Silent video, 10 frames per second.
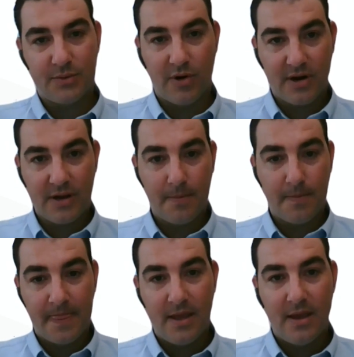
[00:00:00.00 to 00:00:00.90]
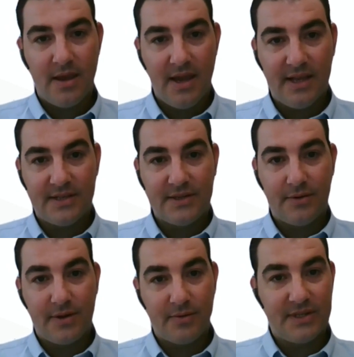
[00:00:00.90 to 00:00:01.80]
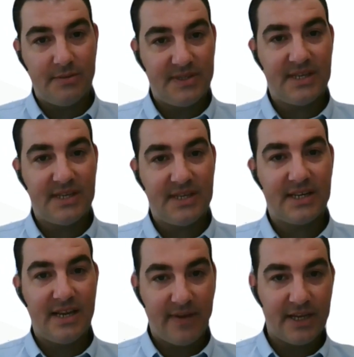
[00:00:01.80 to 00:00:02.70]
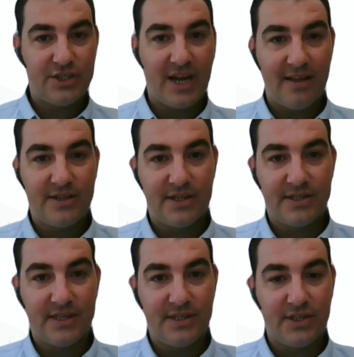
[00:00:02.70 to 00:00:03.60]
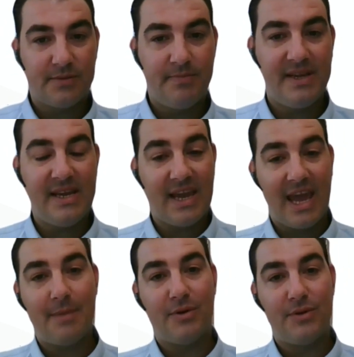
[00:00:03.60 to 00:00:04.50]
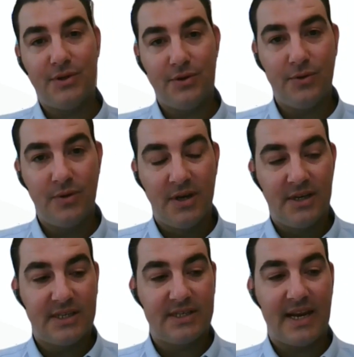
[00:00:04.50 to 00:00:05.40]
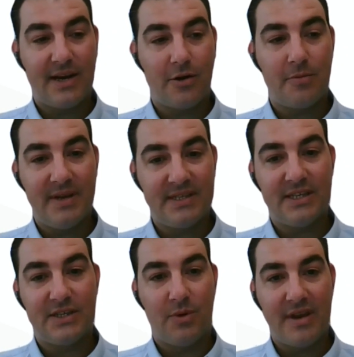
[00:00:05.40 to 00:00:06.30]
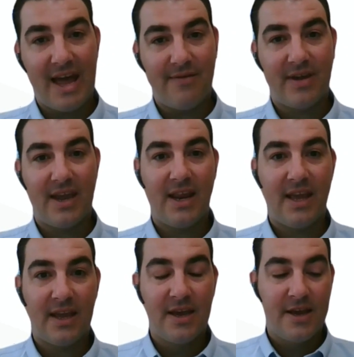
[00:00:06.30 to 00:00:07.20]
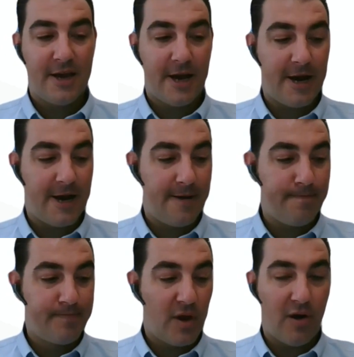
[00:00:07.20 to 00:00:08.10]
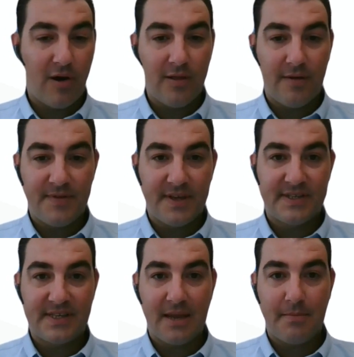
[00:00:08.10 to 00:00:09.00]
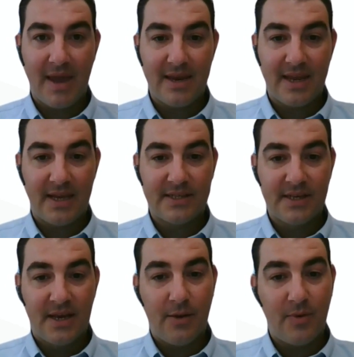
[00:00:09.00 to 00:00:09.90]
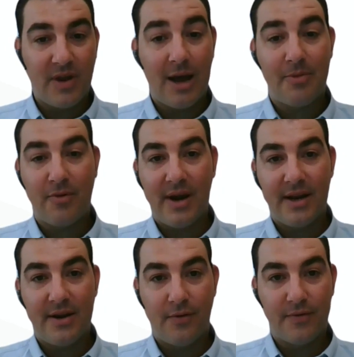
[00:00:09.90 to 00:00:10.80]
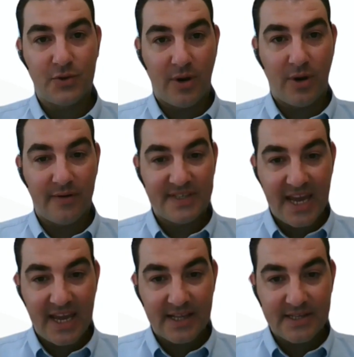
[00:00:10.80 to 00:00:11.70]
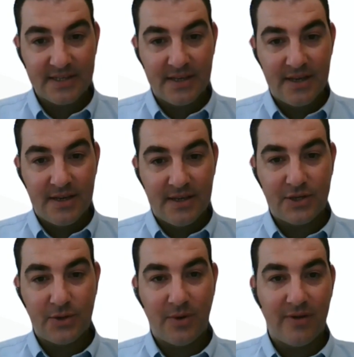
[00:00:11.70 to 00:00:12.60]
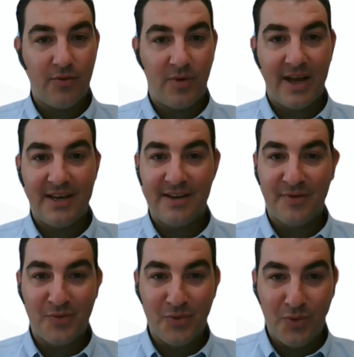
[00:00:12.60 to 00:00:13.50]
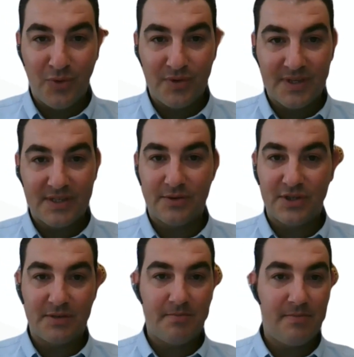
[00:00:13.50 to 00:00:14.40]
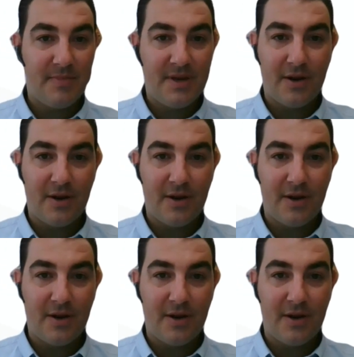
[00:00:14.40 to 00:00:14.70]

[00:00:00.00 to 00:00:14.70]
service work. And so there were some significant challenges in just being able to sustain our business while navigating all of the state mandates. And we operate in over 12 states. So everyone had different rules. And so just,